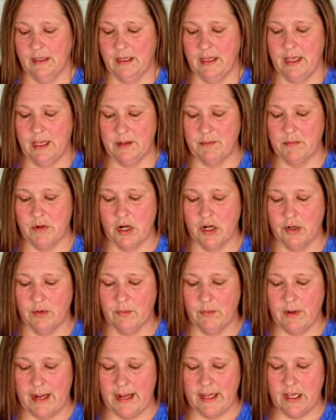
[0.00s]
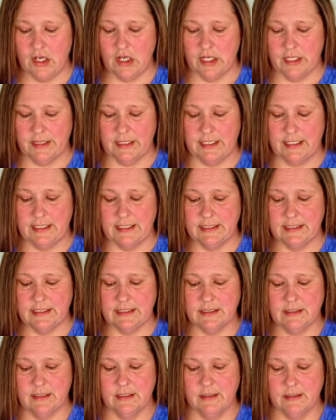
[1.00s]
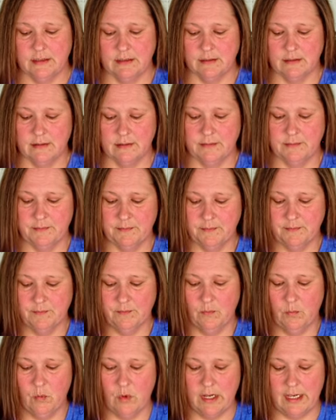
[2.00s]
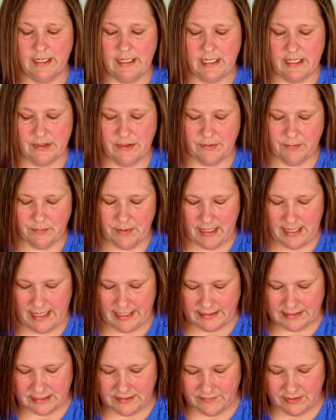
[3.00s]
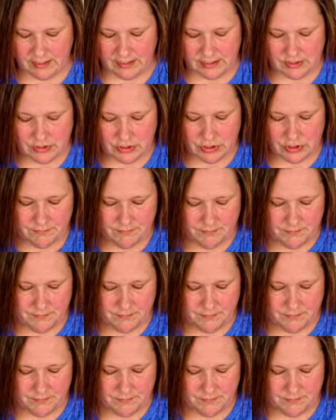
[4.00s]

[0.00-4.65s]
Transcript: and mark right on this 1 3/8 of an inch.